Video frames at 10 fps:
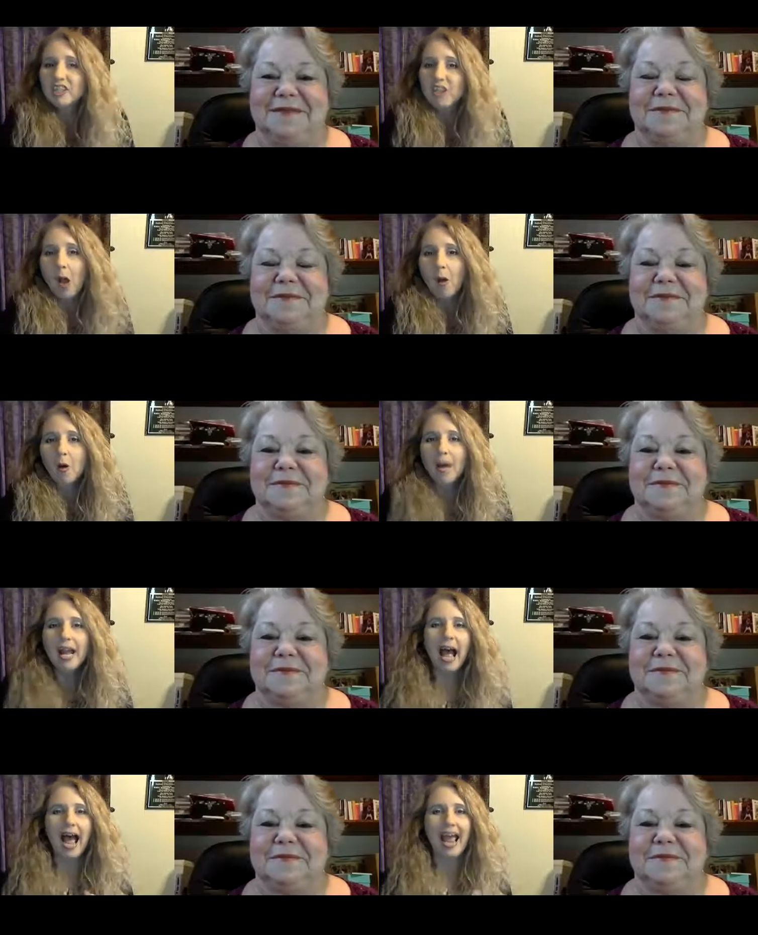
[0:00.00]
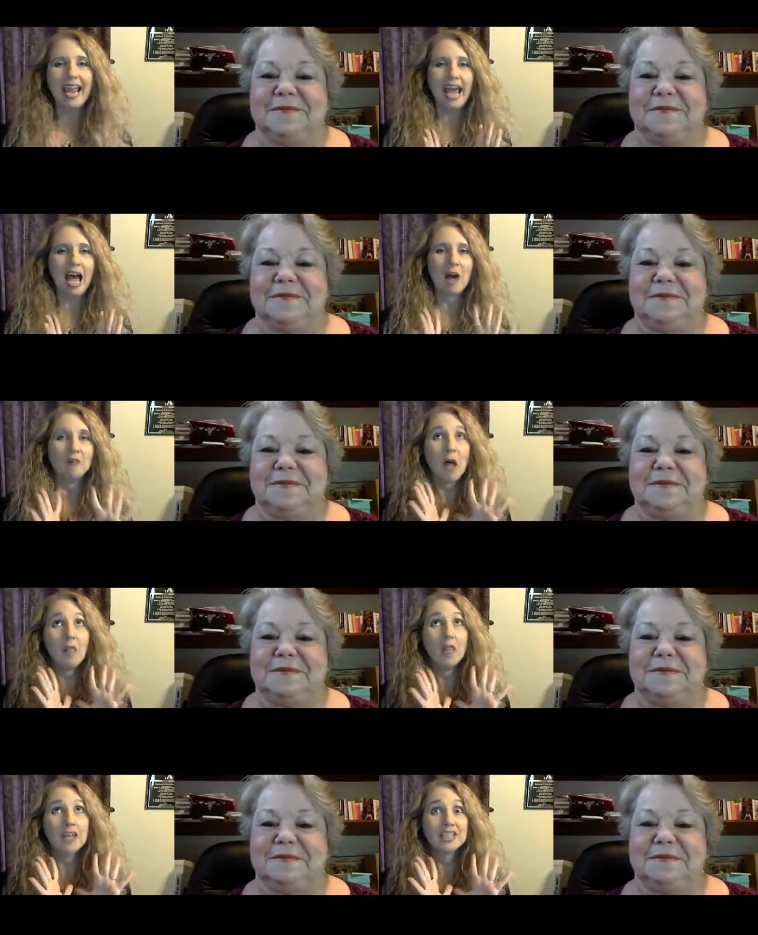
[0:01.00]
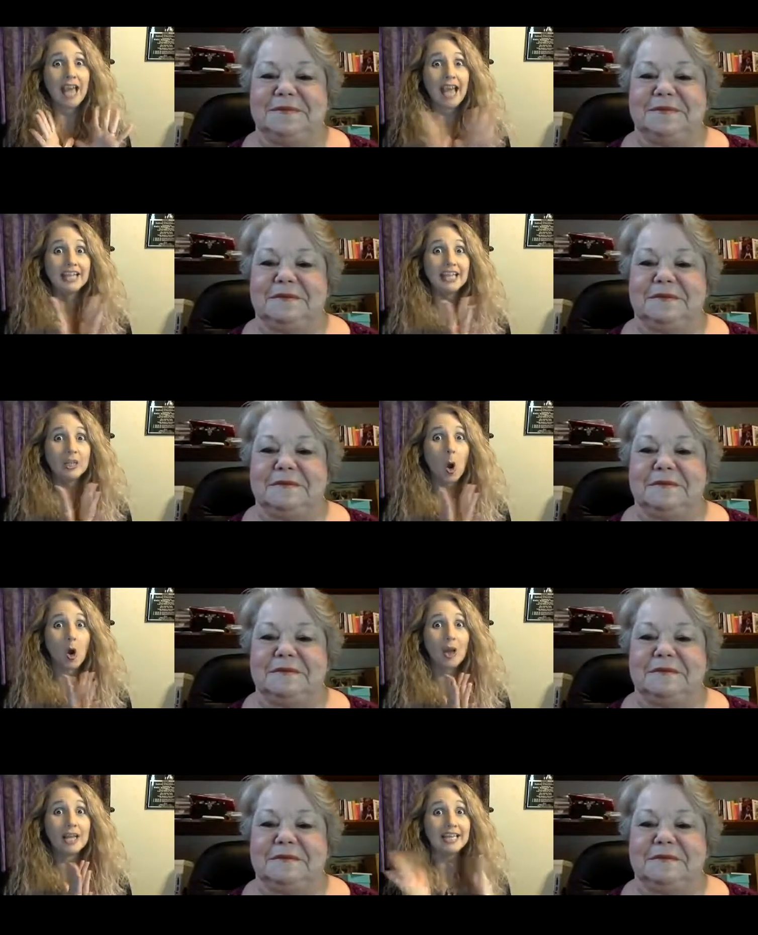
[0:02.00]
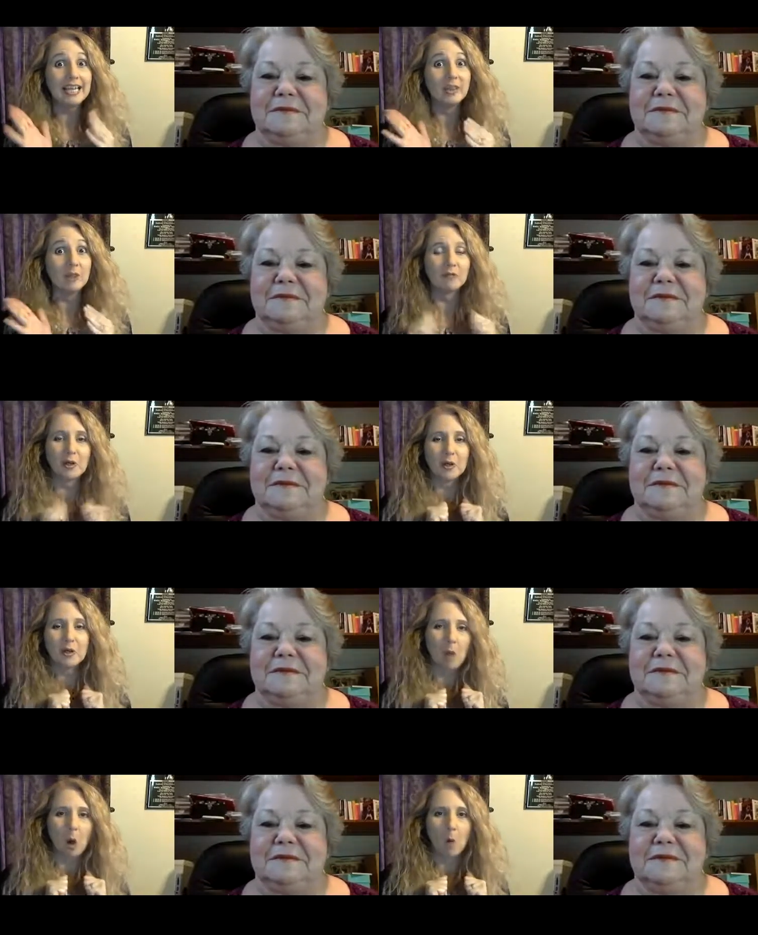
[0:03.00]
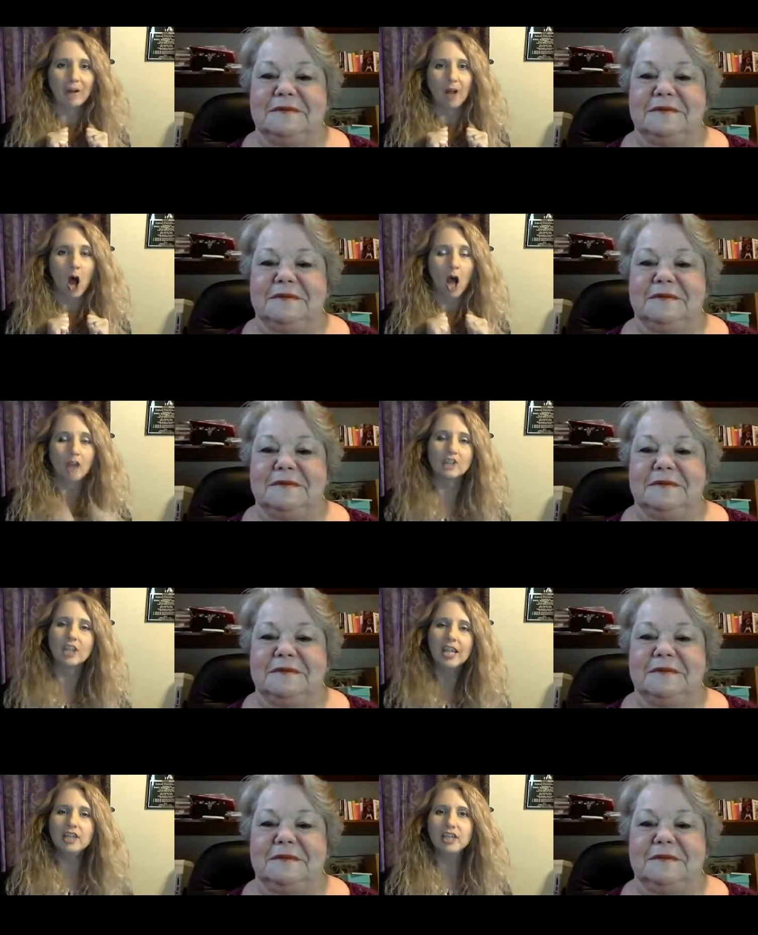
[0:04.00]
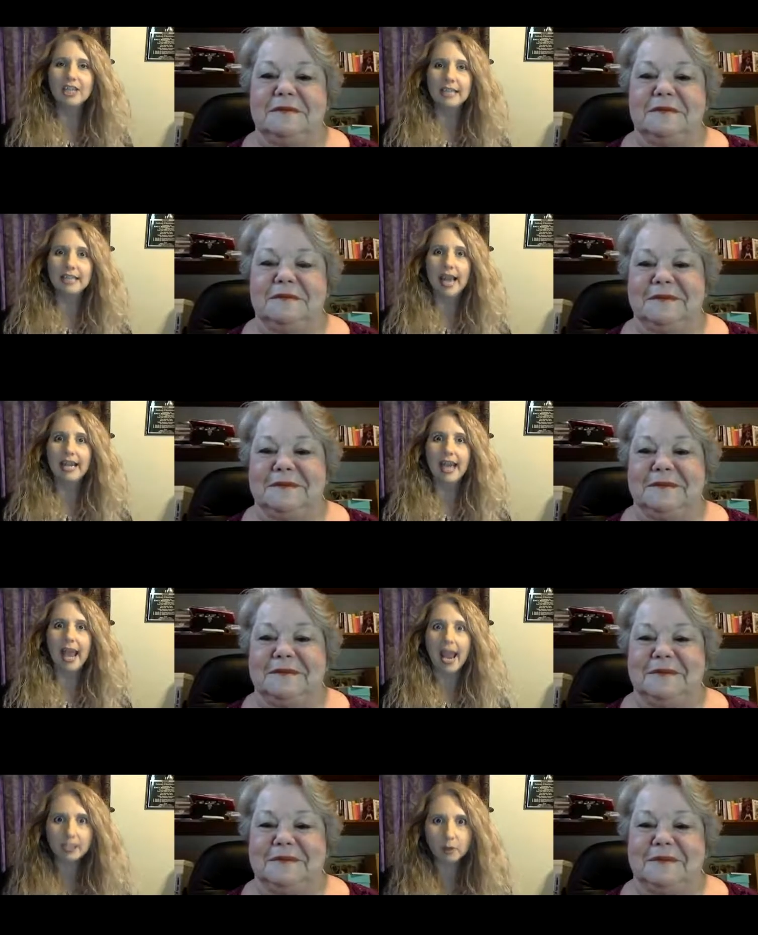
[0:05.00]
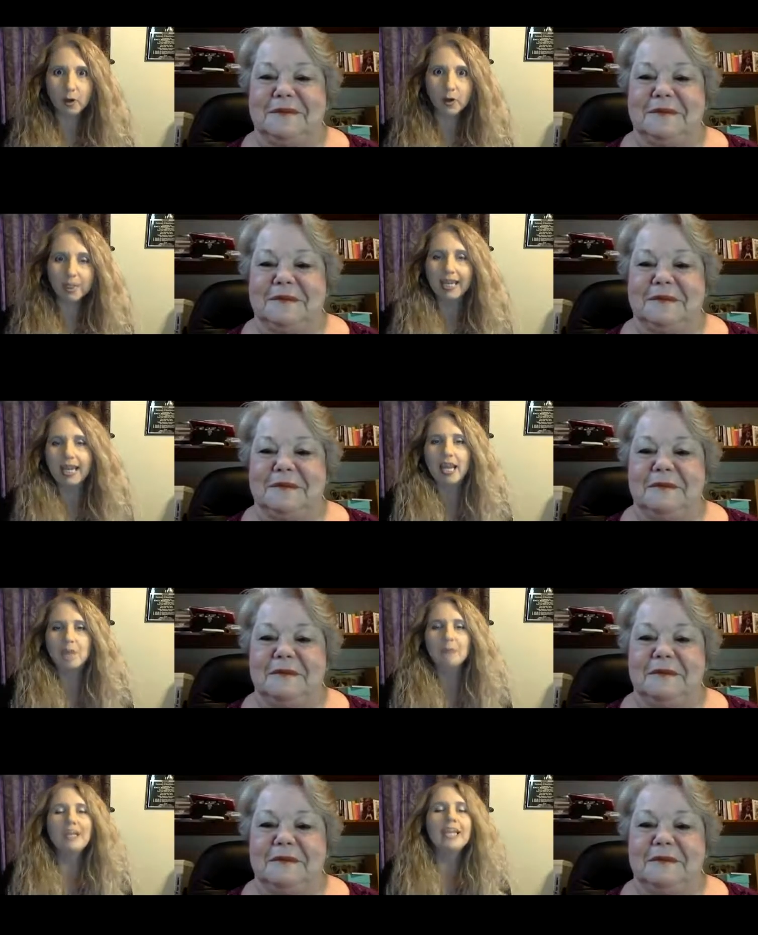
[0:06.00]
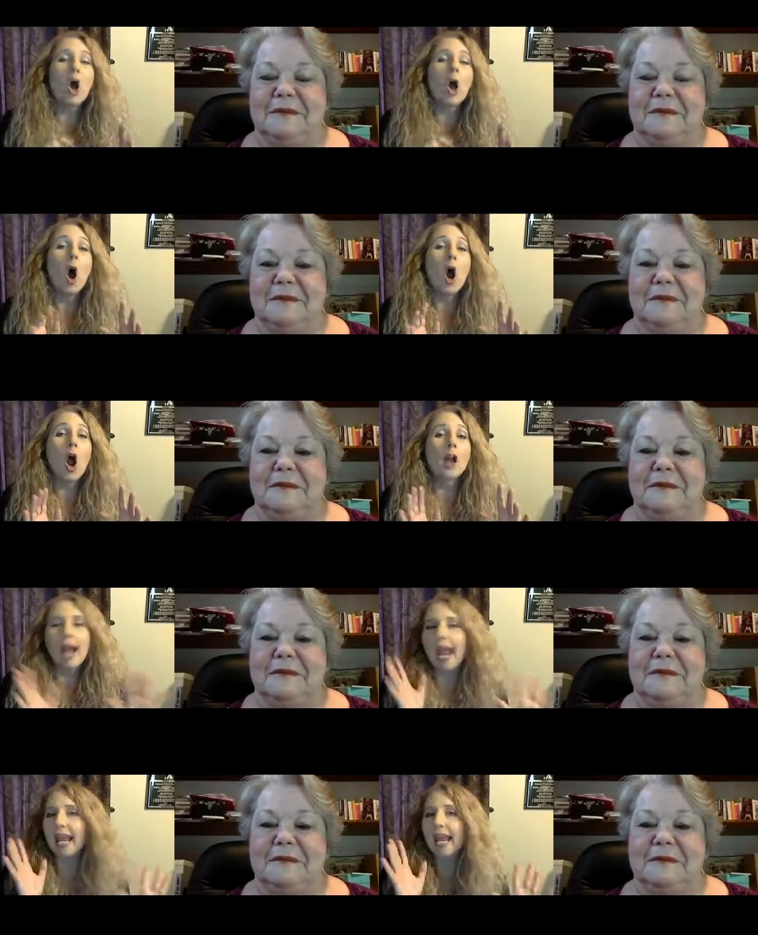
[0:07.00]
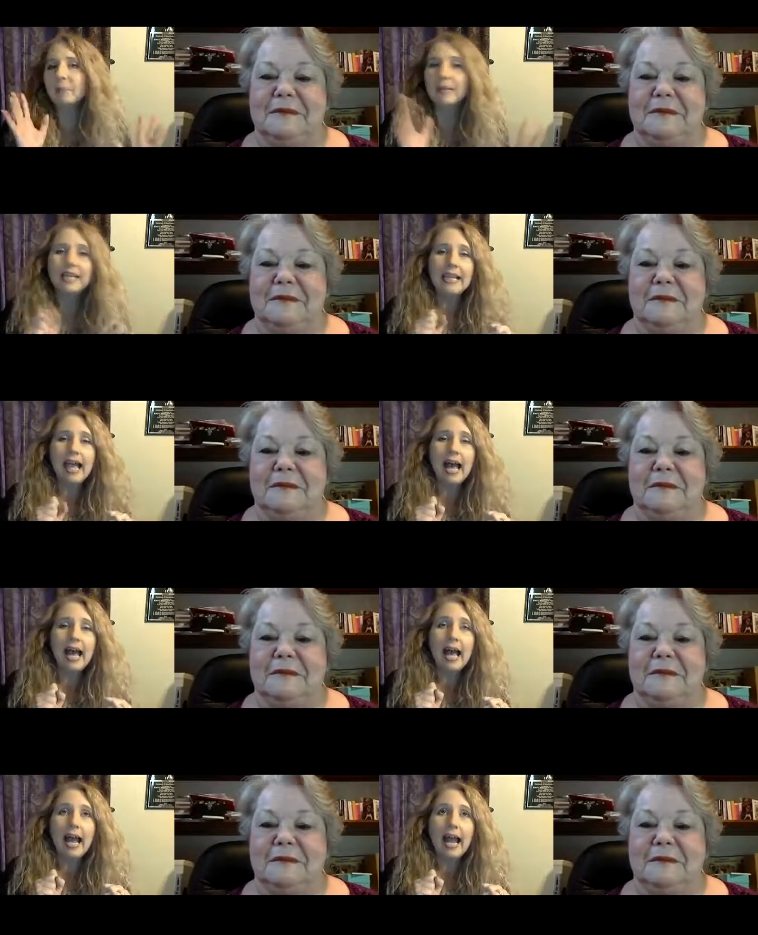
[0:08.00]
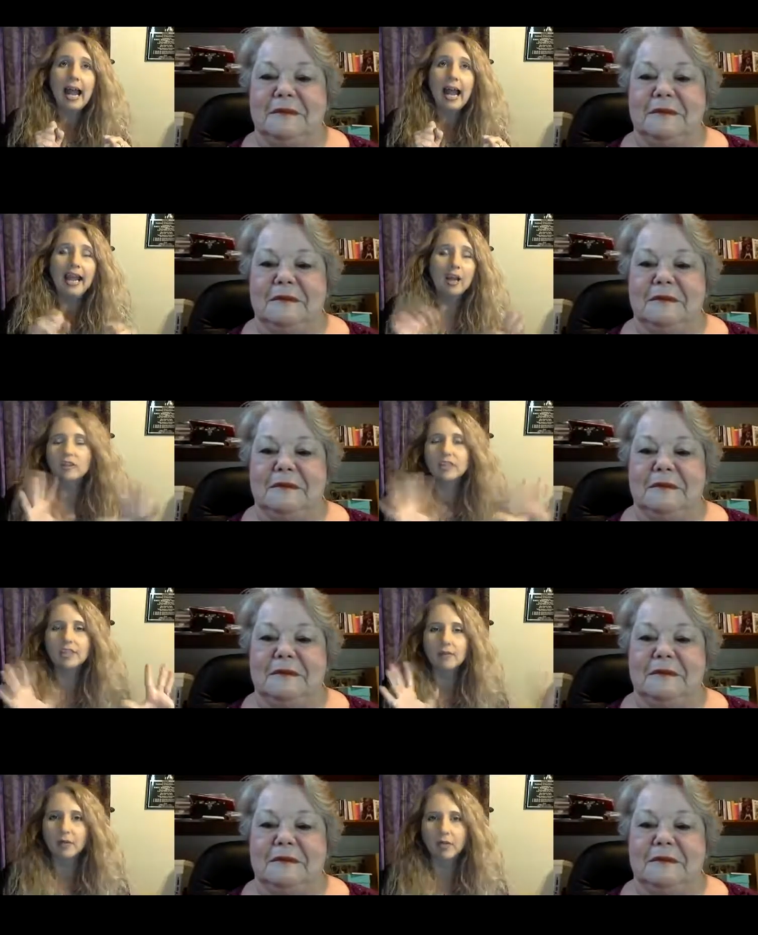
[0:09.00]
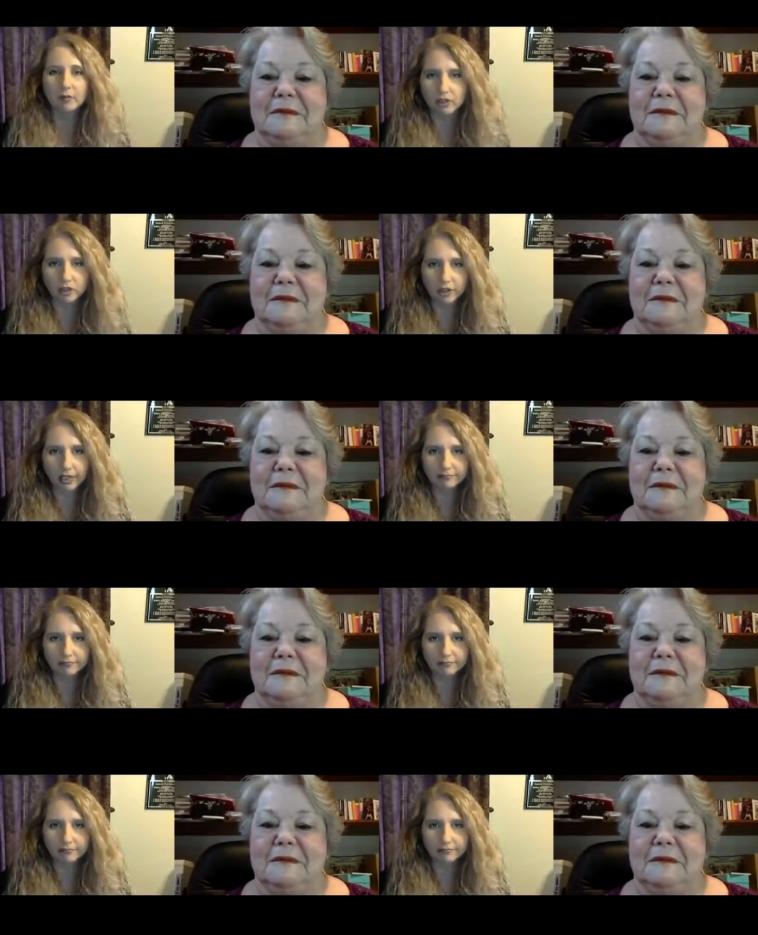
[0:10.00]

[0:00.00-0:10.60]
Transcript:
Speaker 1: show. I have the Sandy Lawrence in the room. Oh my gosh, she is an expert in PR and media and all the stuff that we never understand.